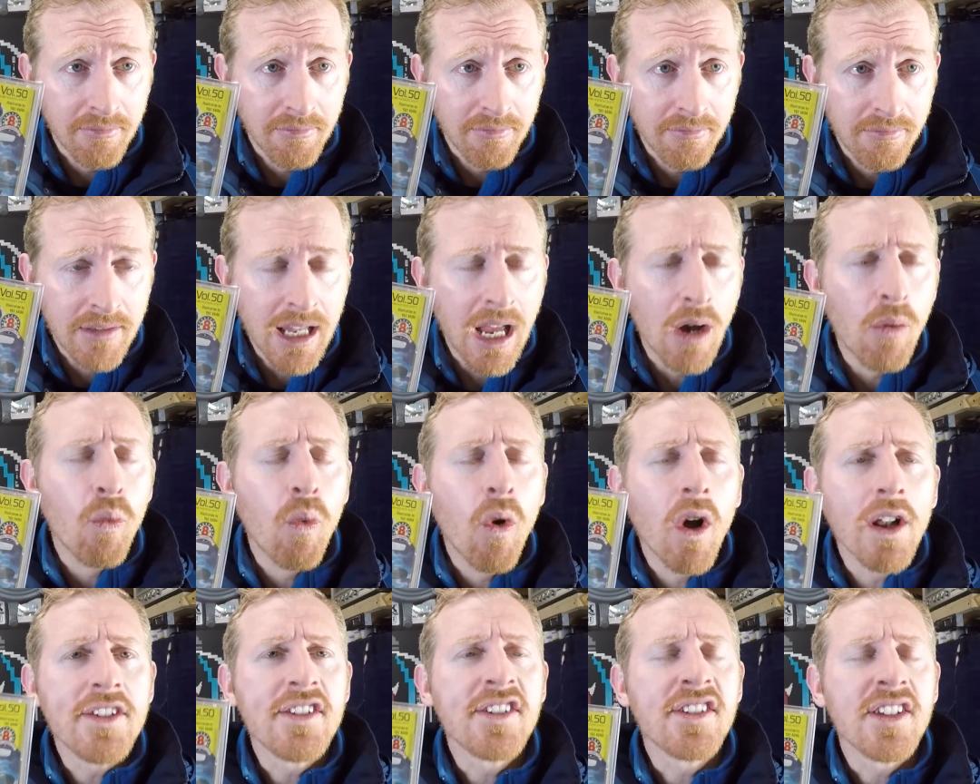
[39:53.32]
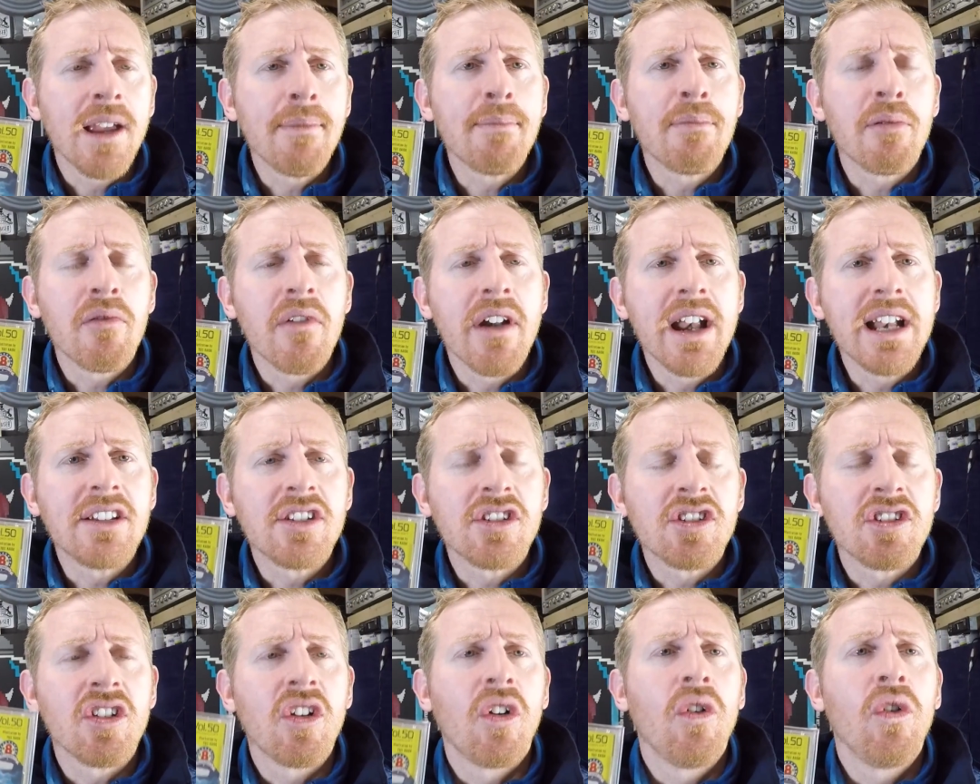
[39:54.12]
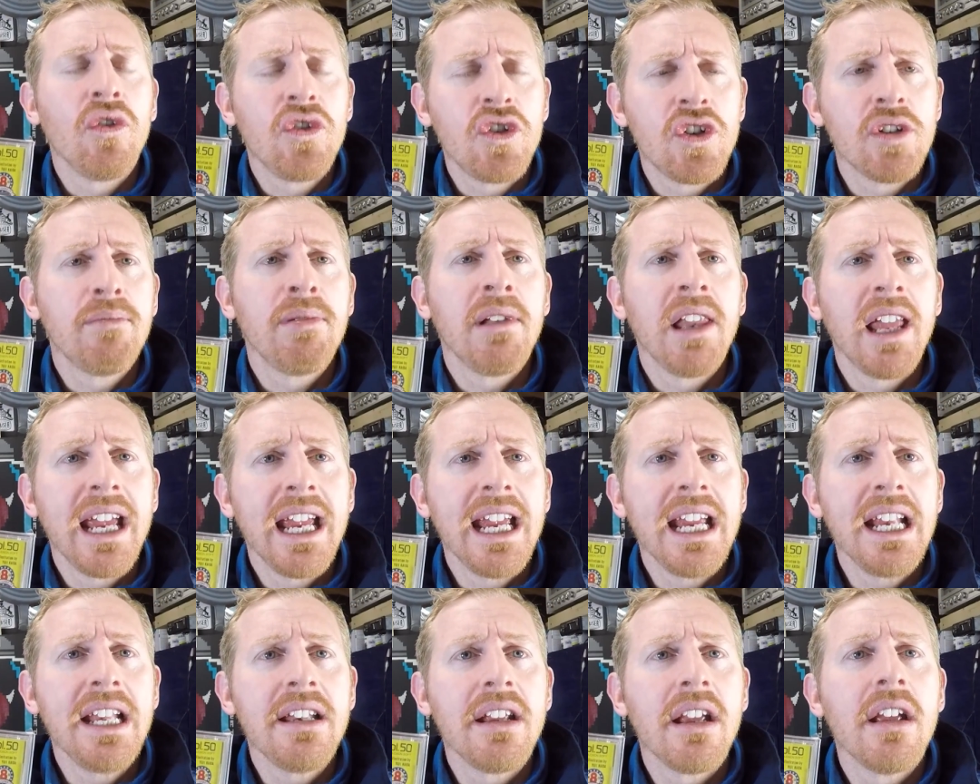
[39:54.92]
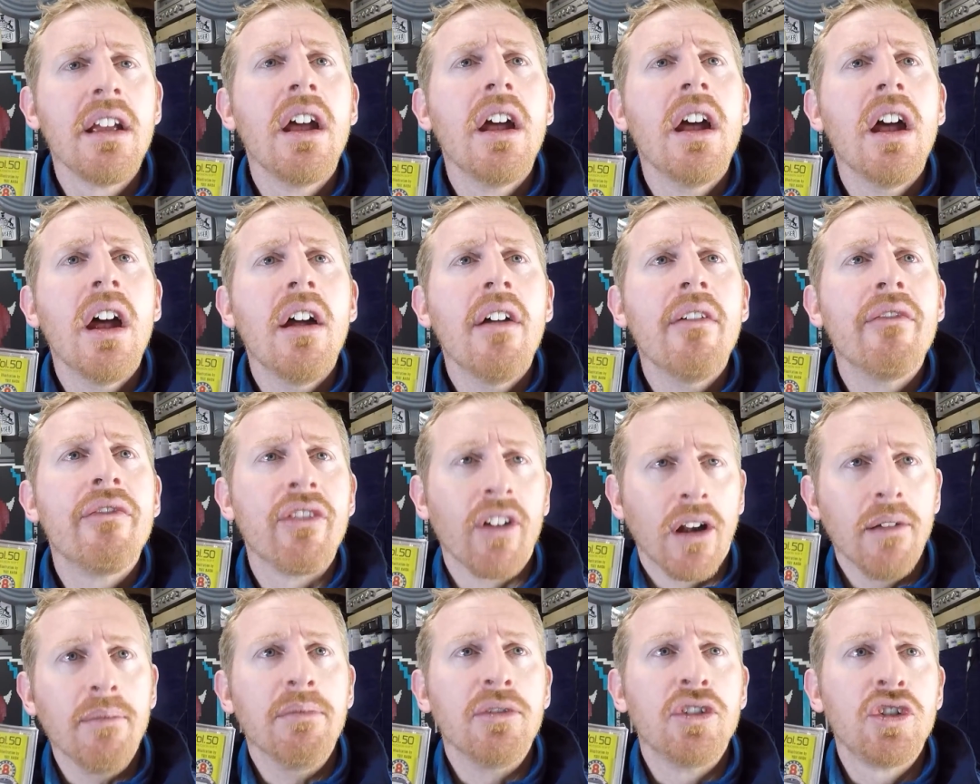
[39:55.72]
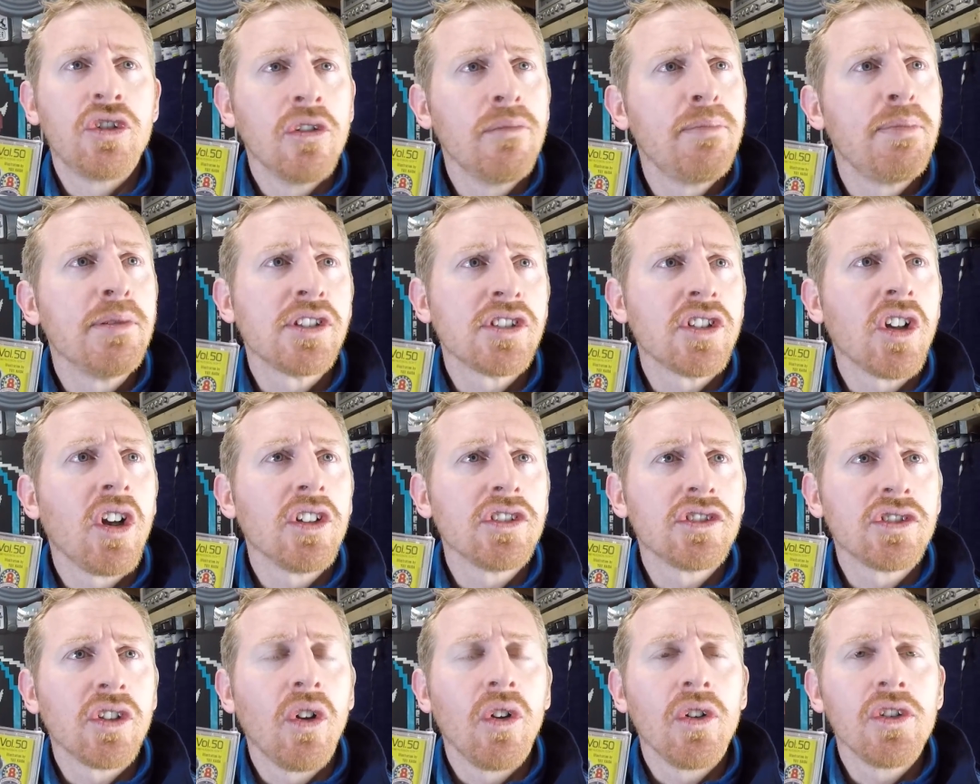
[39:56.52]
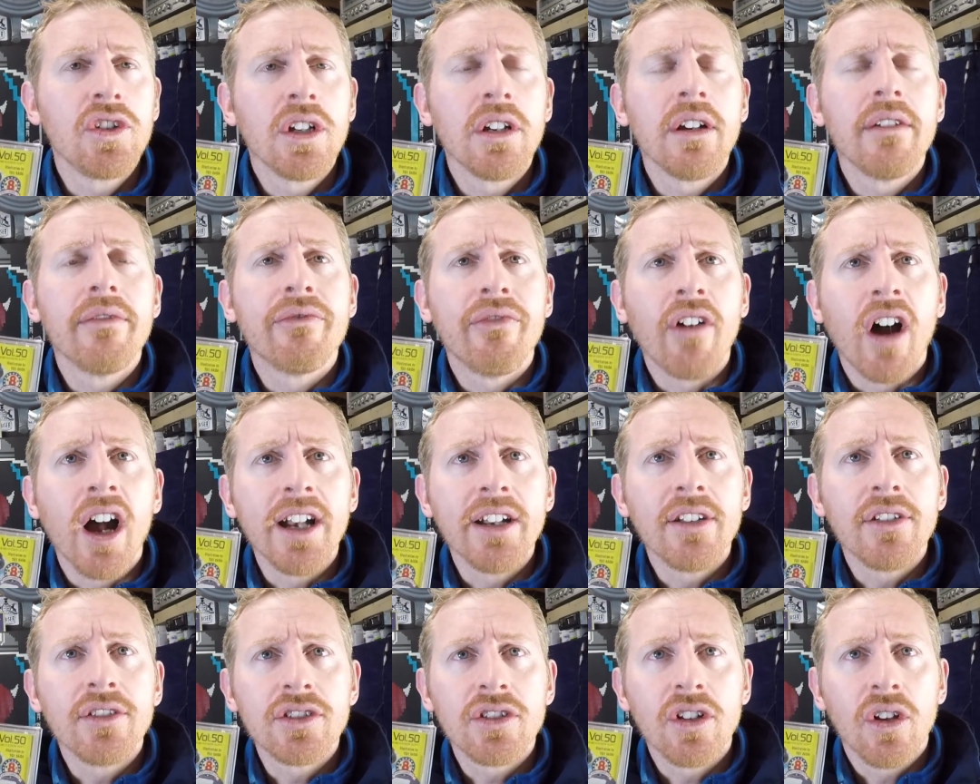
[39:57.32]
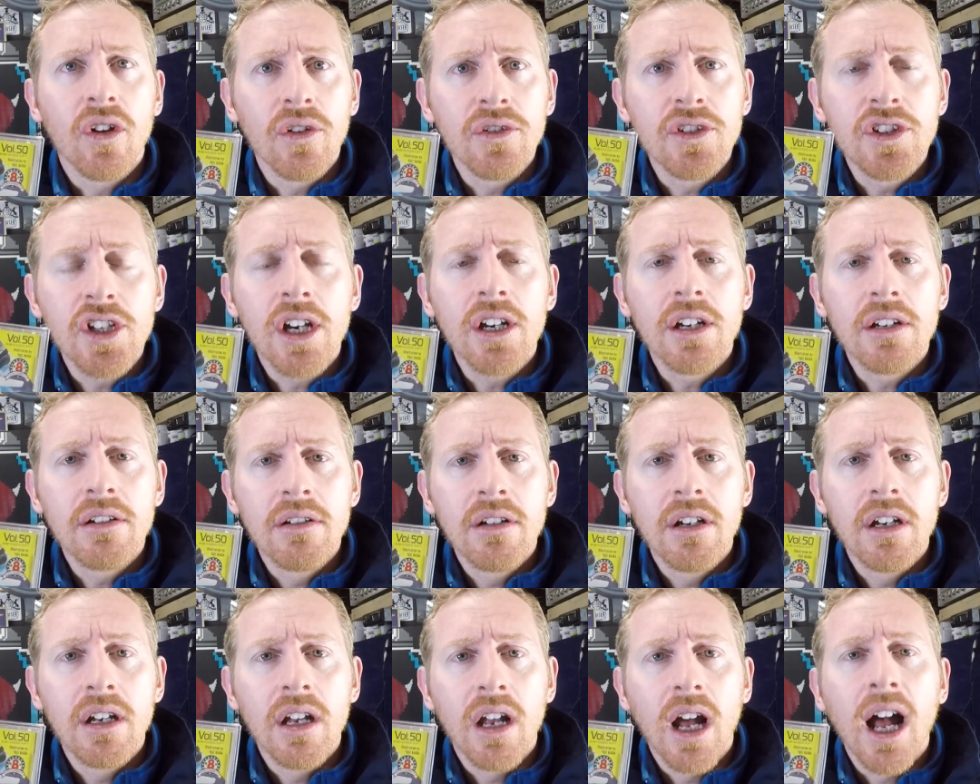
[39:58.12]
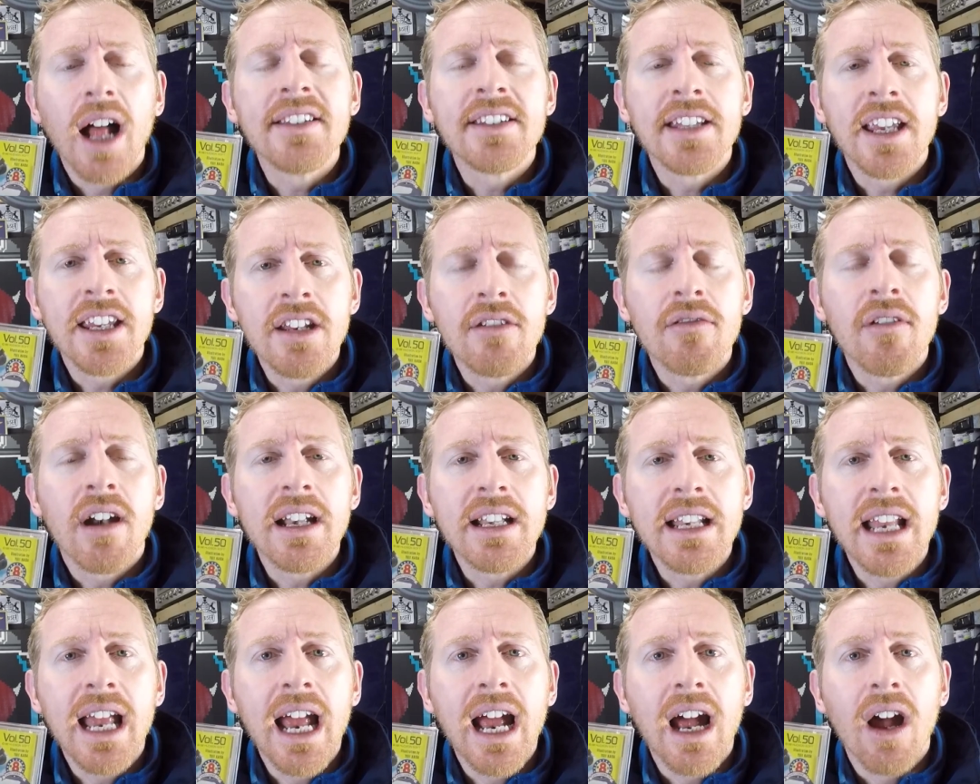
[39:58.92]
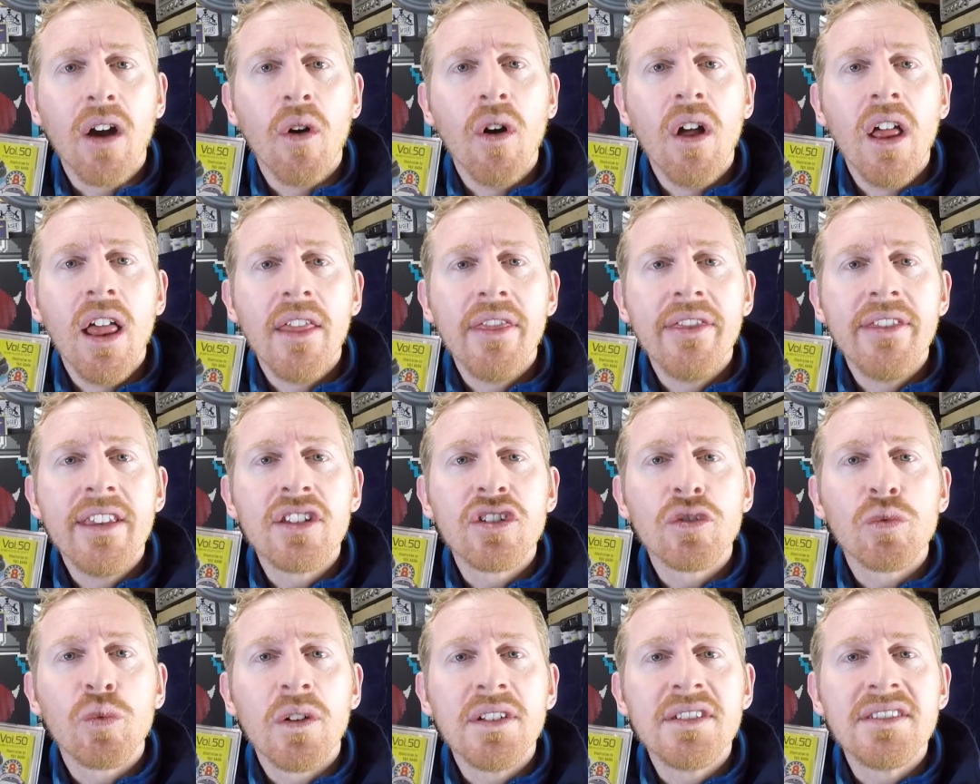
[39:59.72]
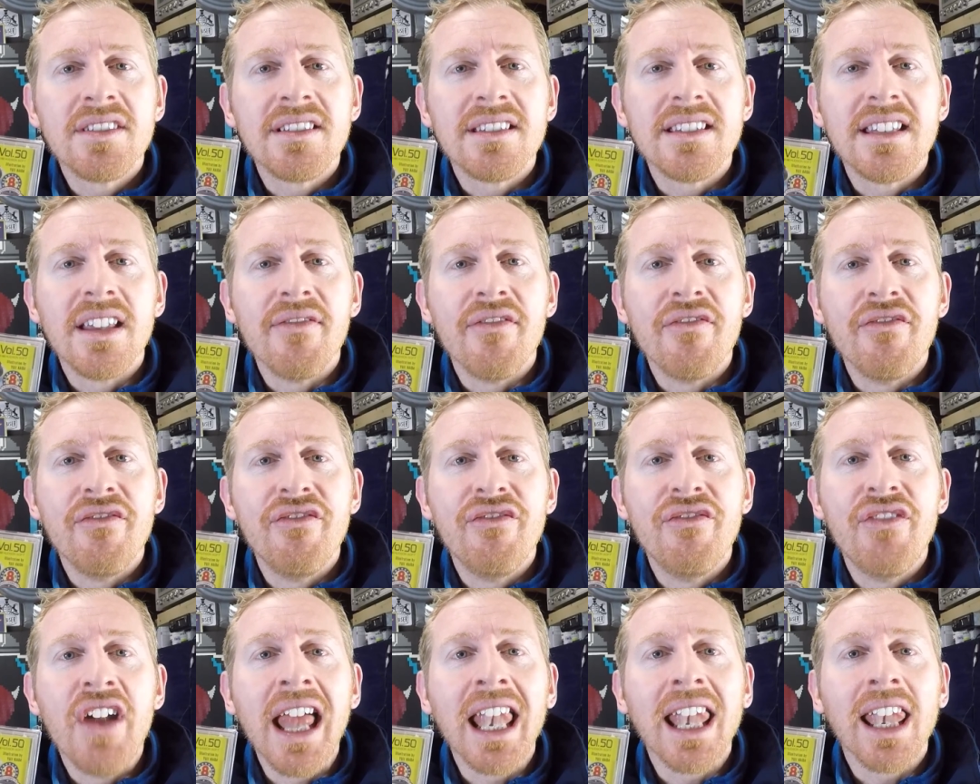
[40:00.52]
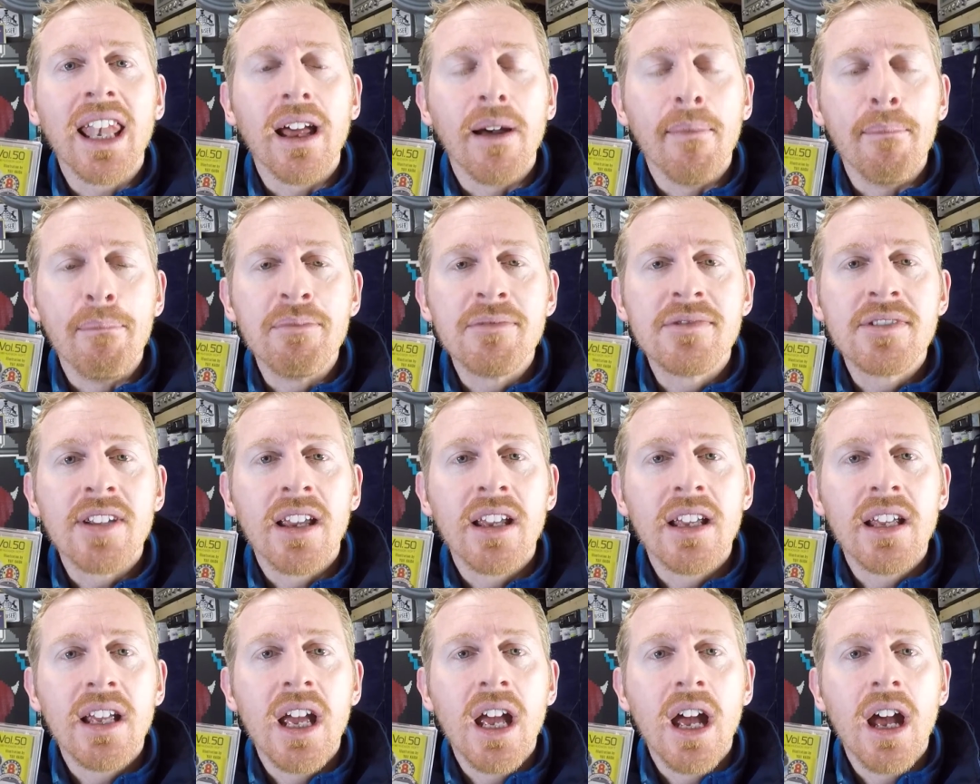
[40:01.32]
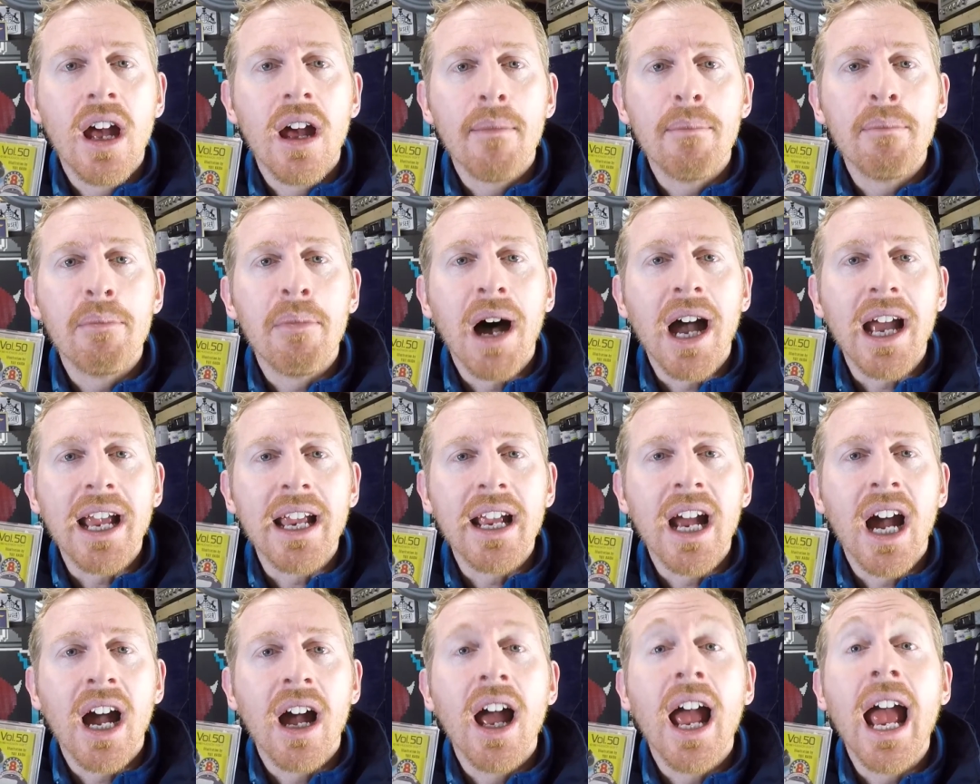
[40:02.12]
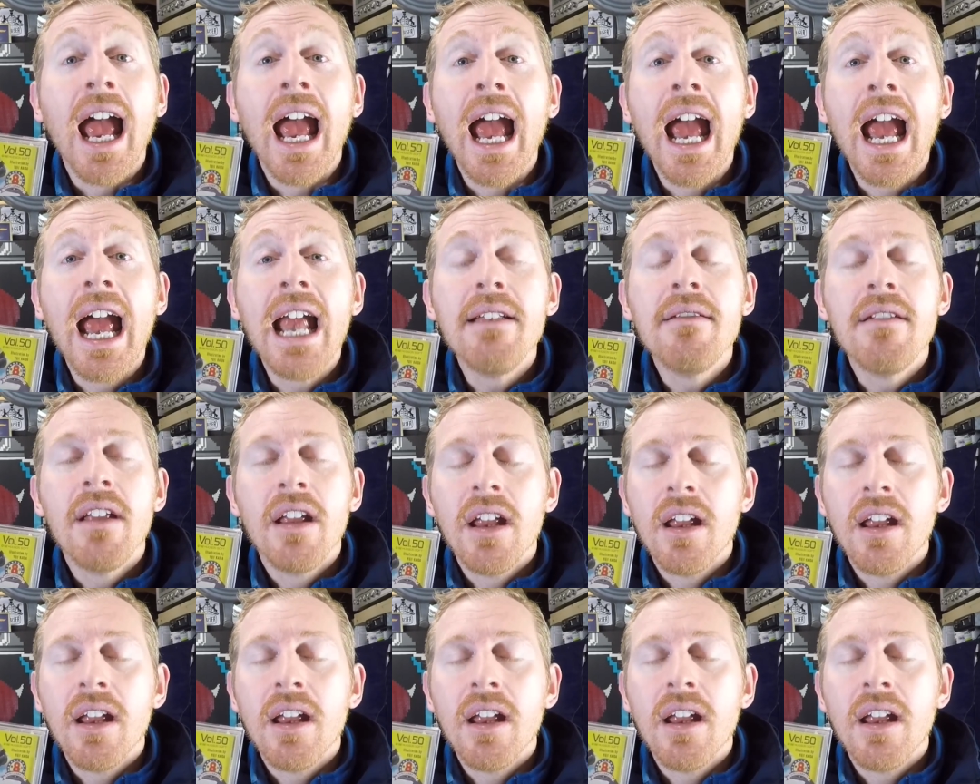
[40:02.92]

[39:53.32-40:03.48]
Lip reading: Now, what separates Soldier Blade from Superstar Soldier and Final Soldier? I'll tell you right now. This one's developed and